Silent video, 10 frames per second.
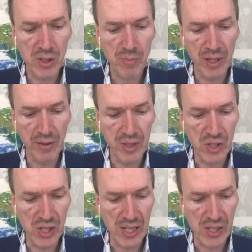spread of
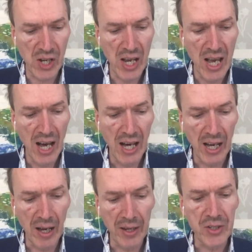disease?
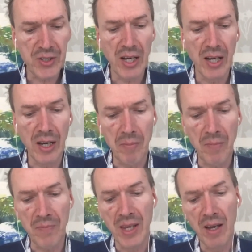And
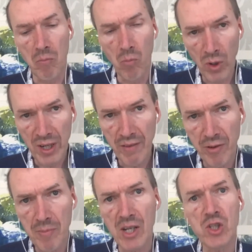more
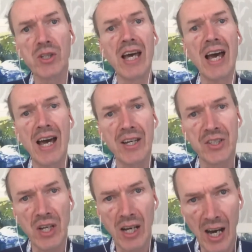information at
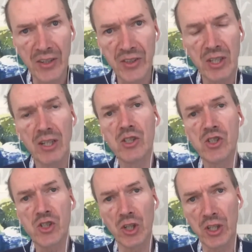
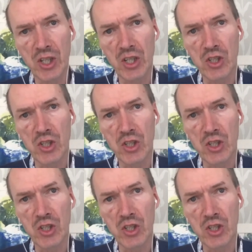handels.gu.se,